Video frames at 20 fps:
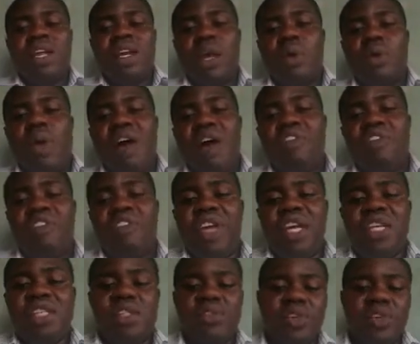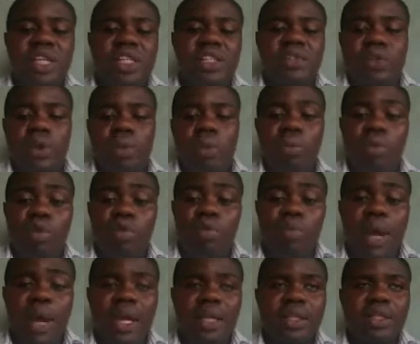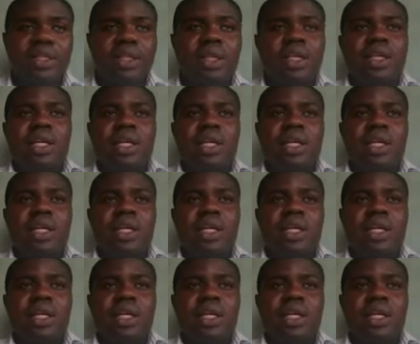Then we have fins, fins for movement.